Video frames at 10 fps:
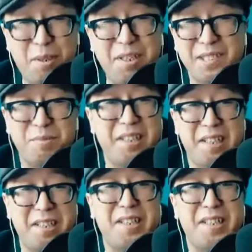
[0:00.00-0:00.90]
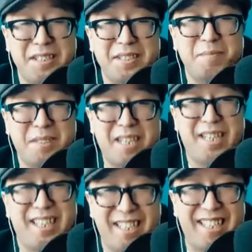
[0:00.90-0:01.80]
book is really hilarious.
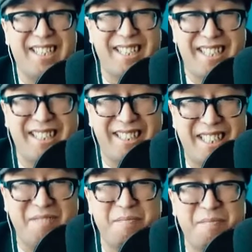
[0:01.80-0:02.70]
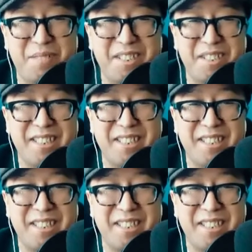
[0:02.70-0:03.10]
That book.